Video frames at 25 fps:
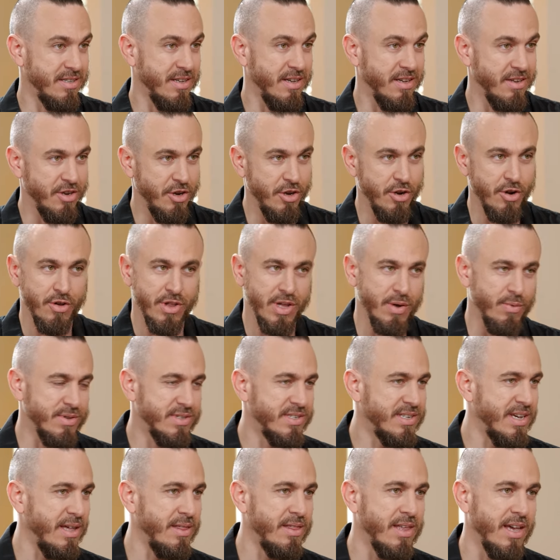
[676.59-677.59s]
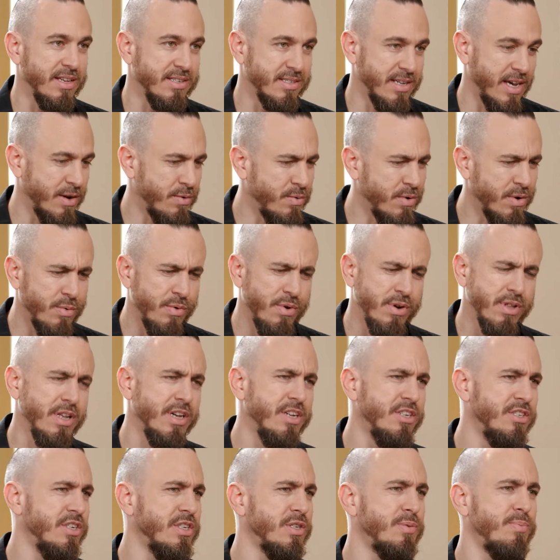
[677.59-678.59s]
That you know they would say things like, "Well,
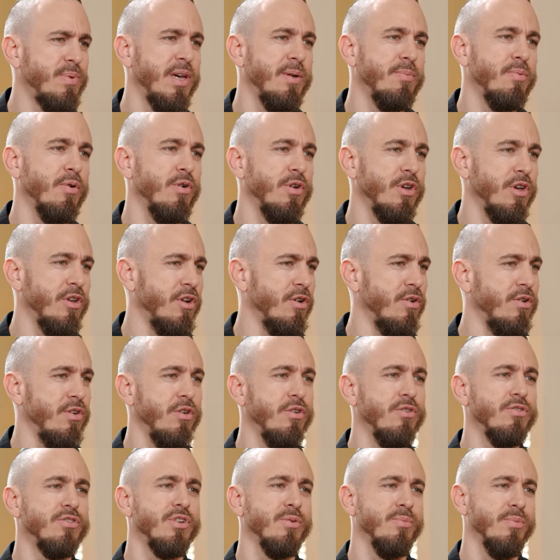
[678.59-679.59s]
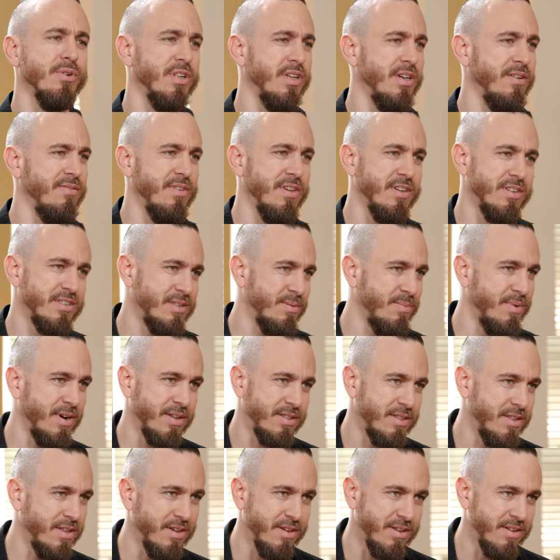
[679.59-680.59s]
religious people, you know, used to believe this
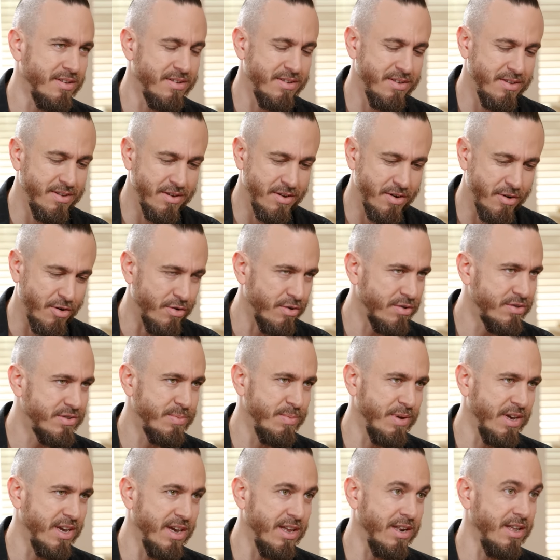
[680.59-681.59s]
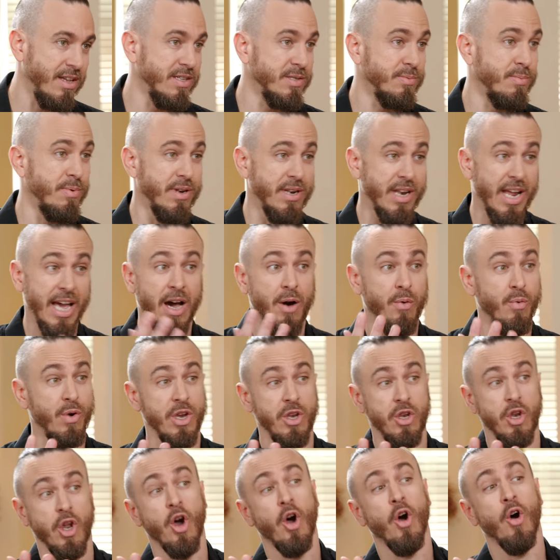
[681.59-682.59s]
about the Earth's beginnings, but now we
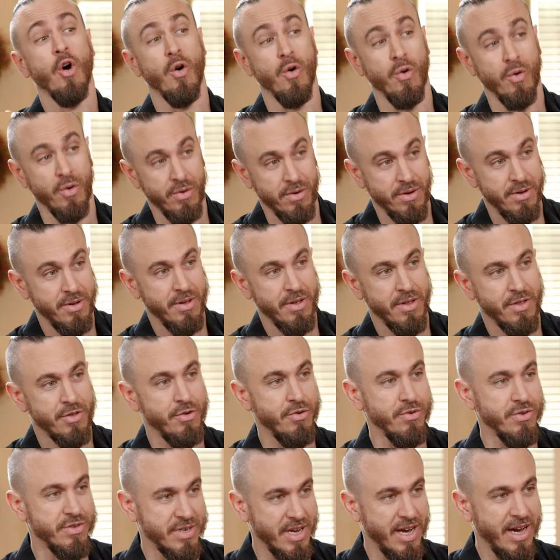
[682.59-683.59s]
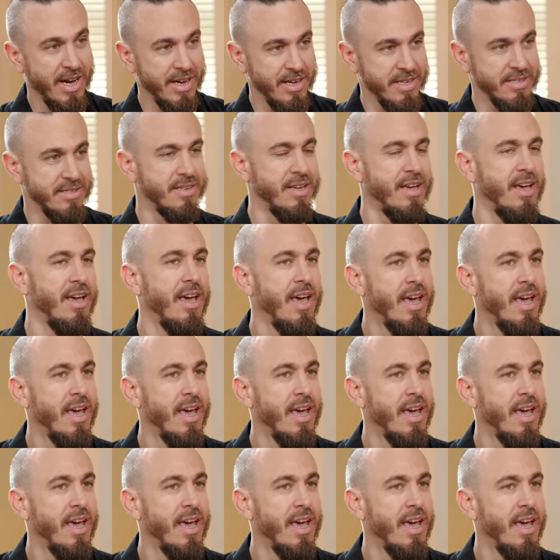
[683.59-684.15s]
know through science.